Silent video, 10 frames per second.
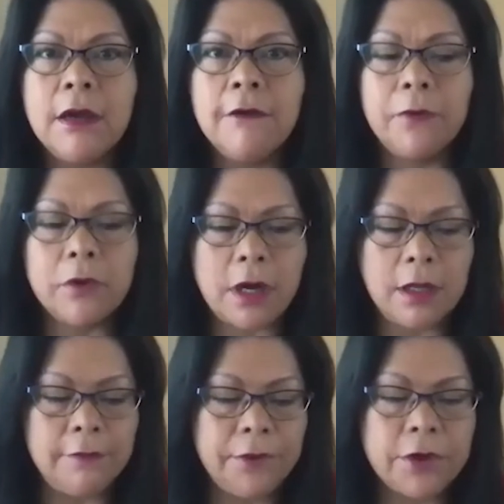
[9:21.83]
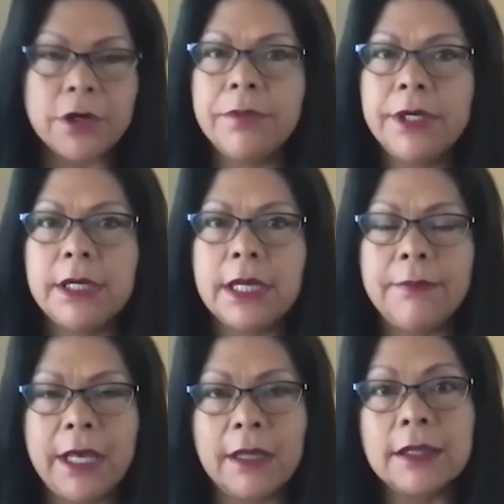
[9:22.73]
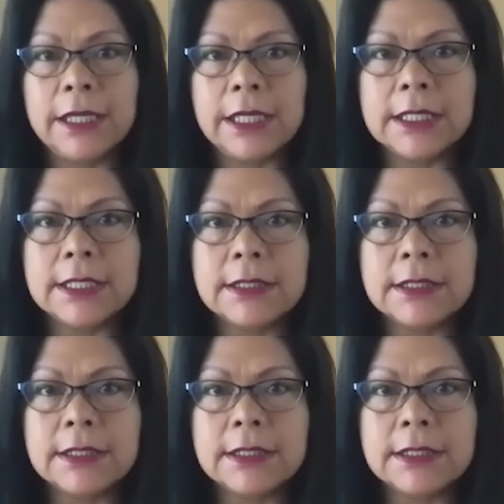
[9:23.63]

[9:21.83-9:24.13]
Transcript: for all of your urban health clinics?